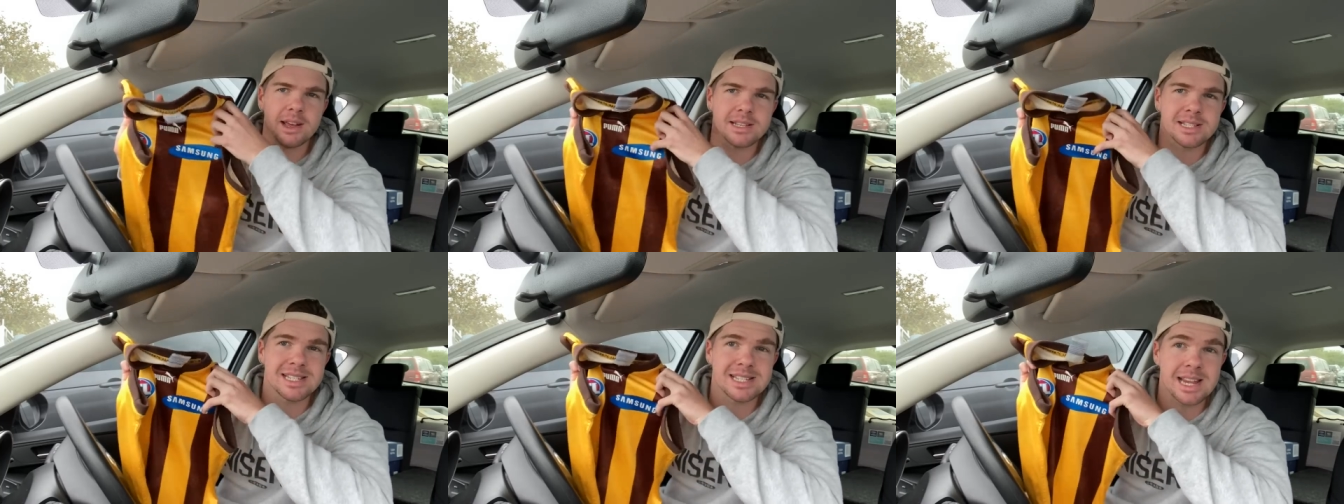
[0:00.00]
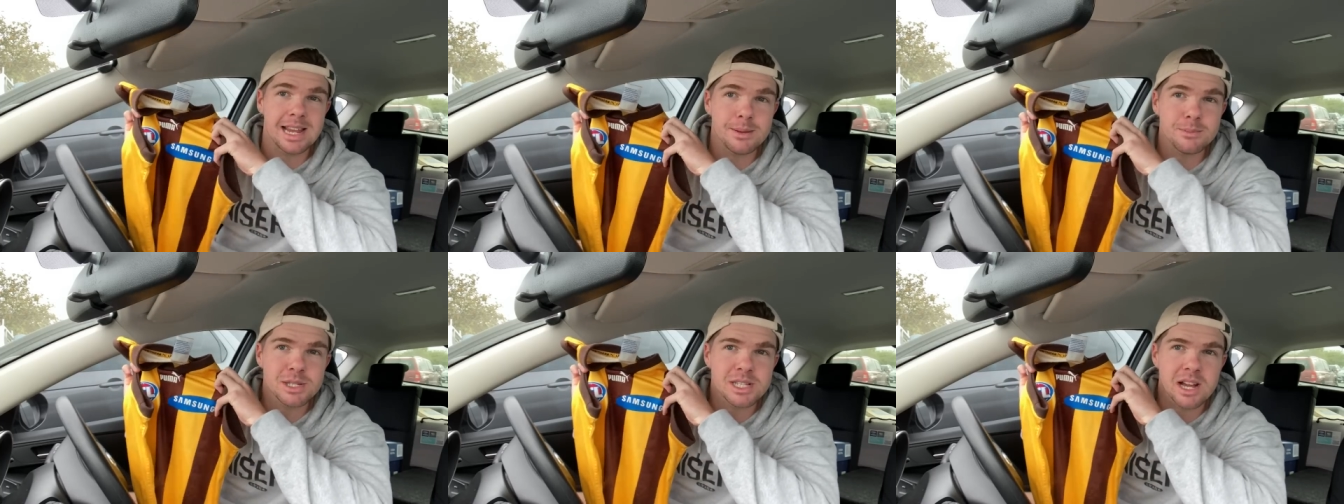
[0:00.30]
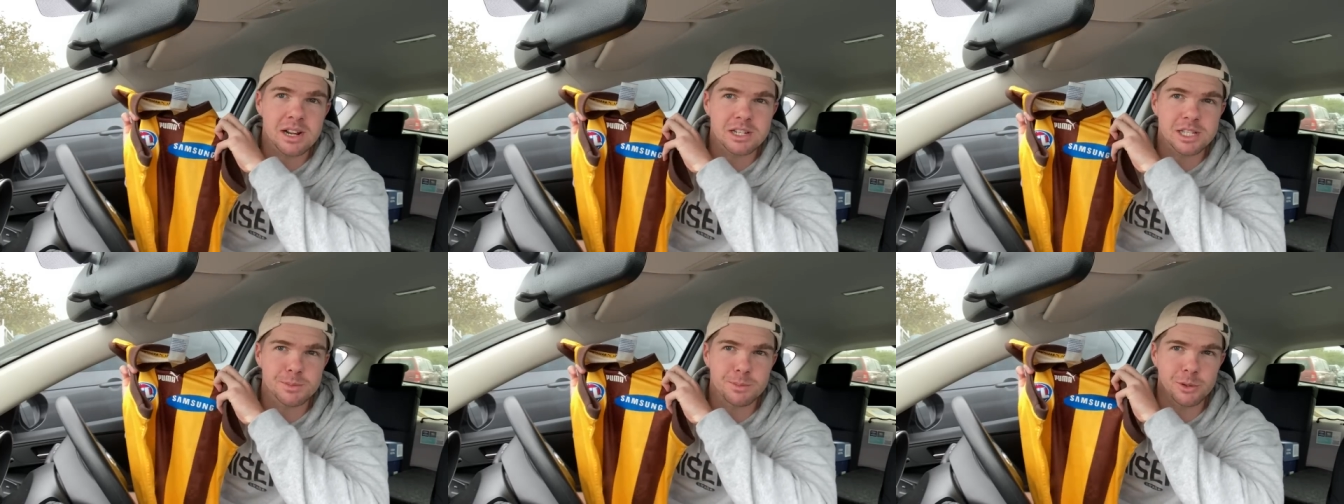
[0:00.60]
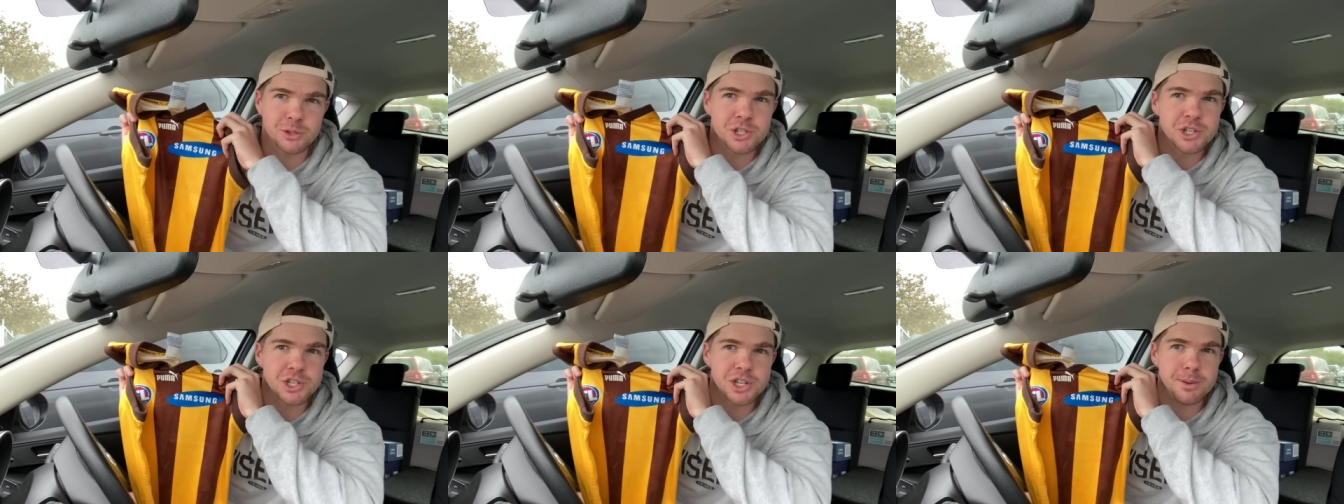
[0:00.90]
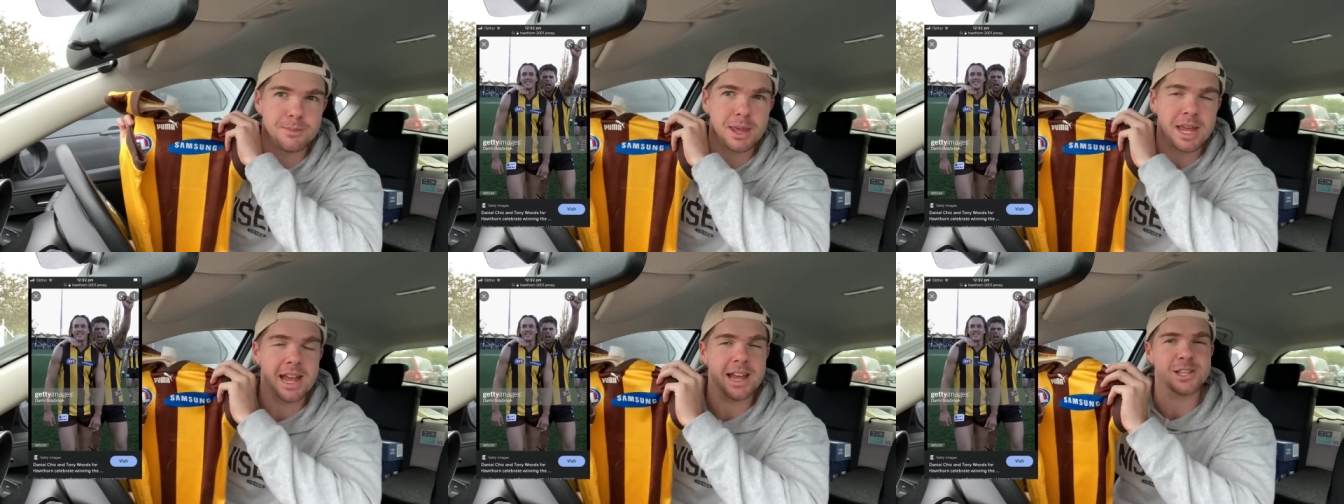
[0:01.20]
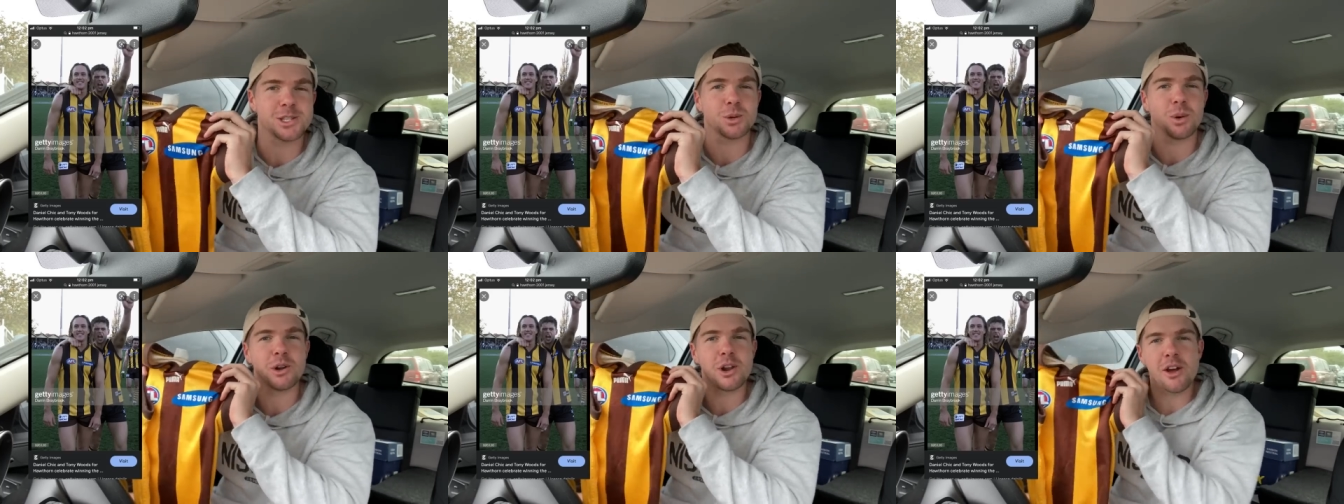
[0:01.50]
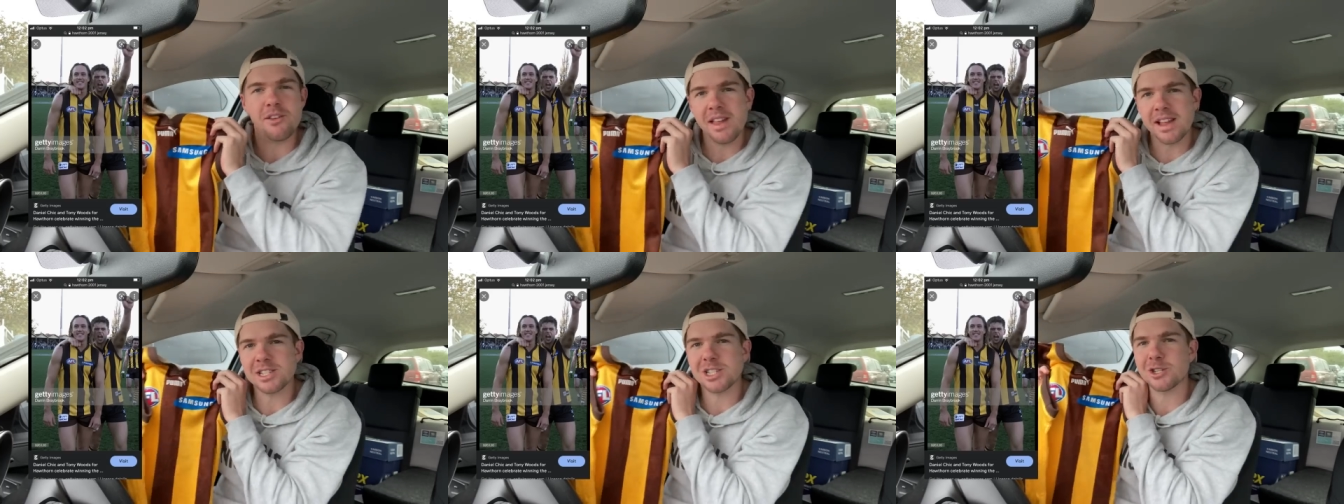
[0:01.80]
a Samsung sponsorship there, so I
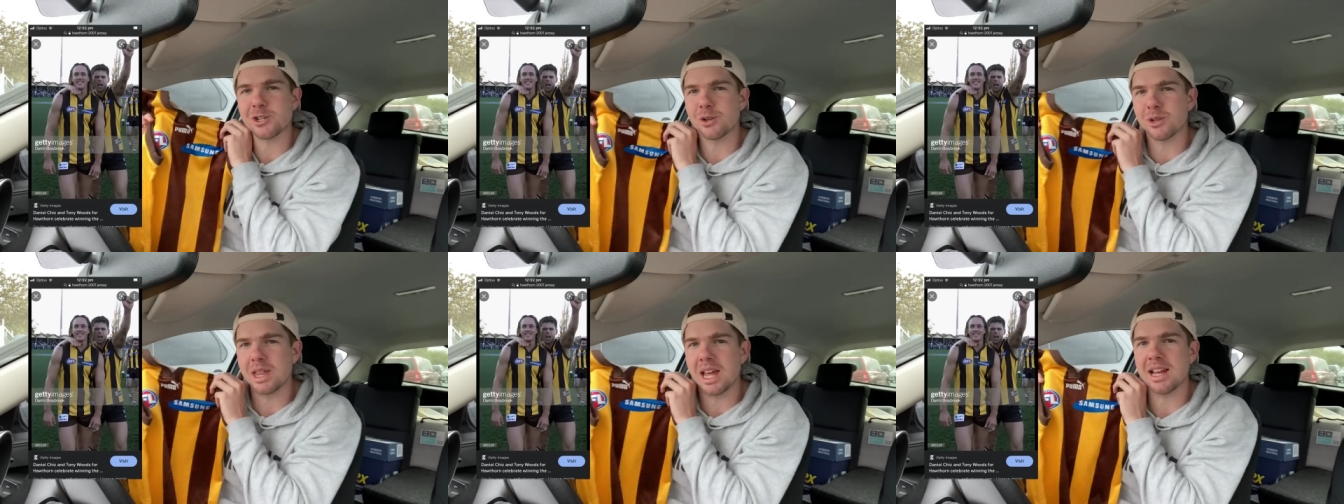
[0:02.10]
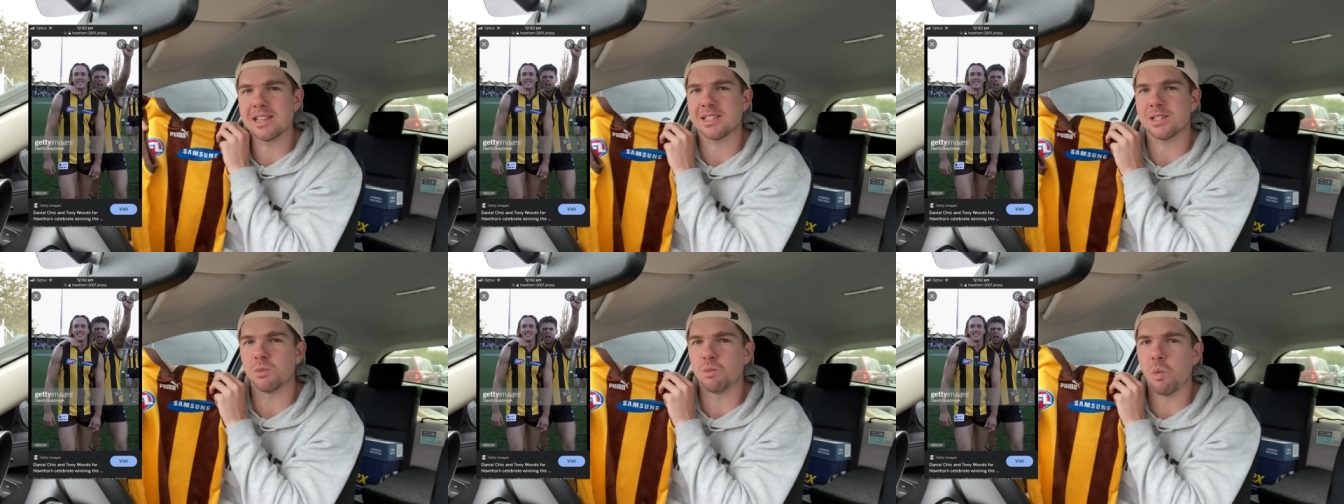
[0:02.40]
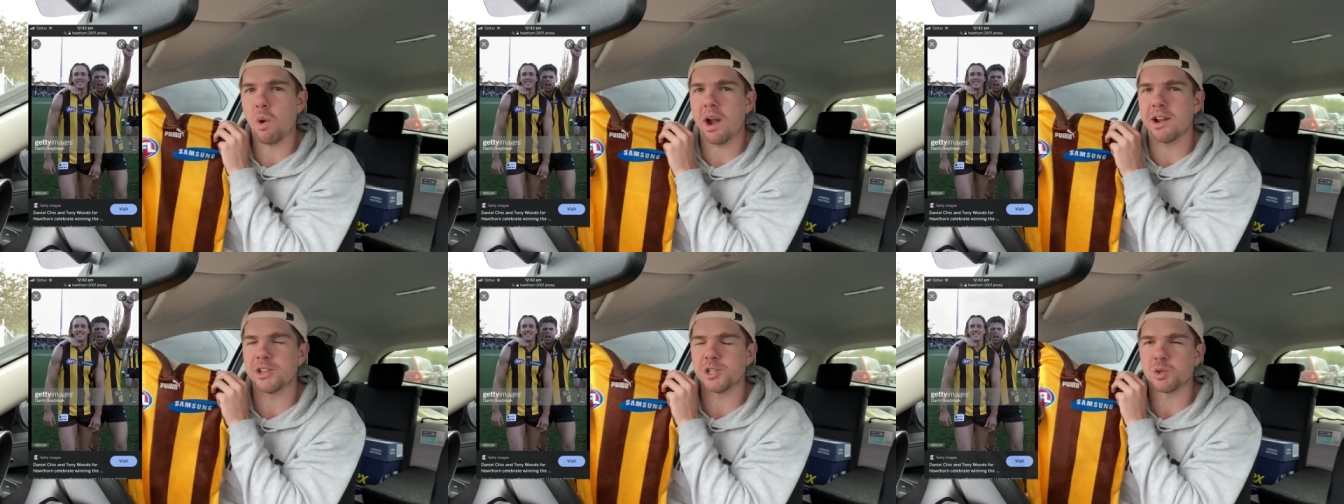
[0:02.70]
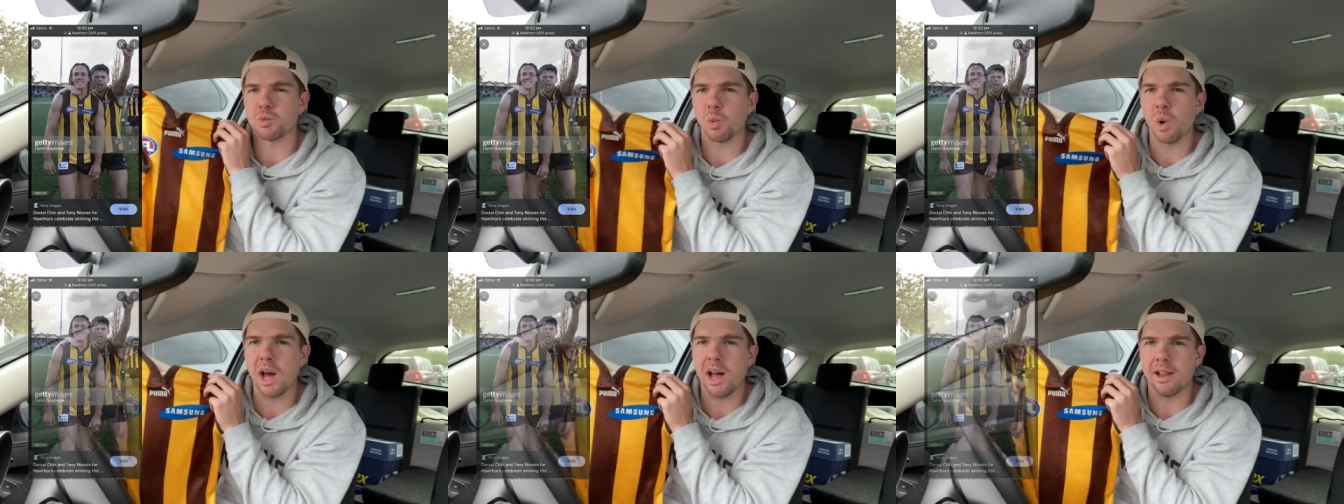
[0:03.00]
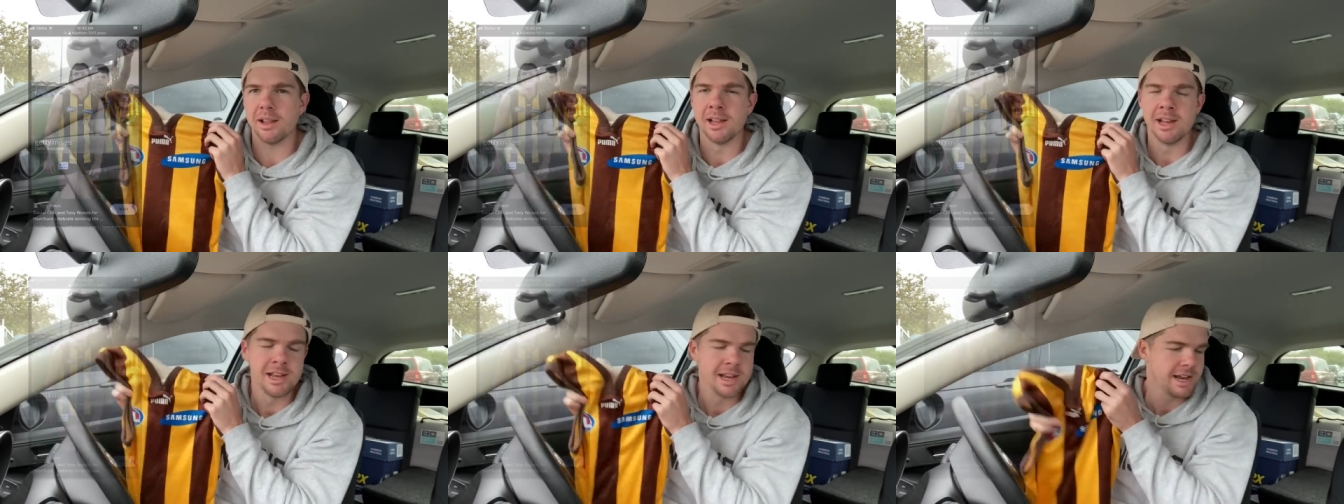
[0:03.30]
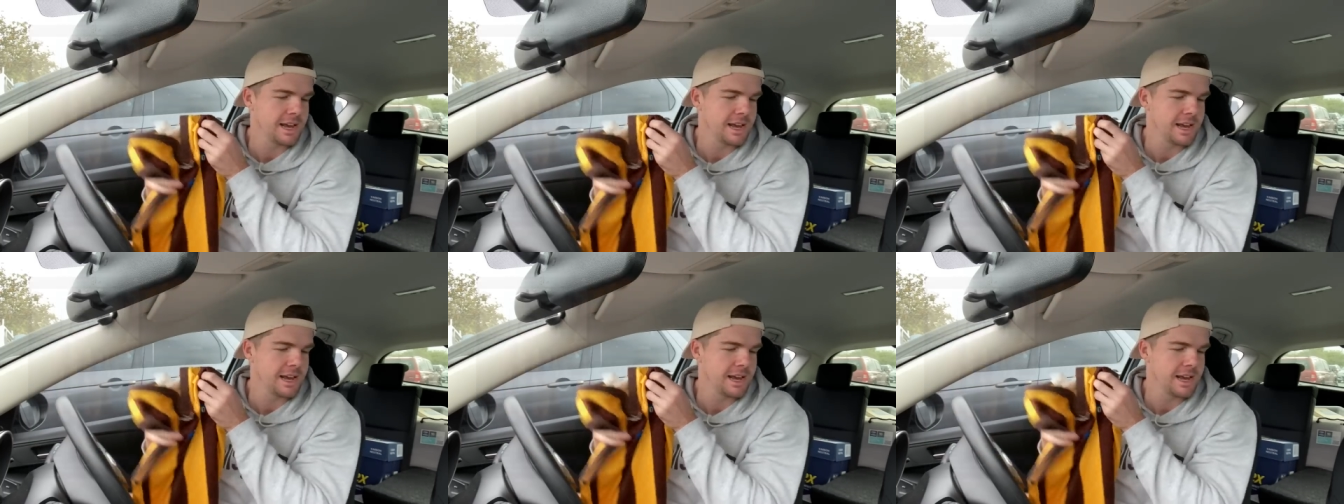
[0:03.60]
know that's 2001 as well.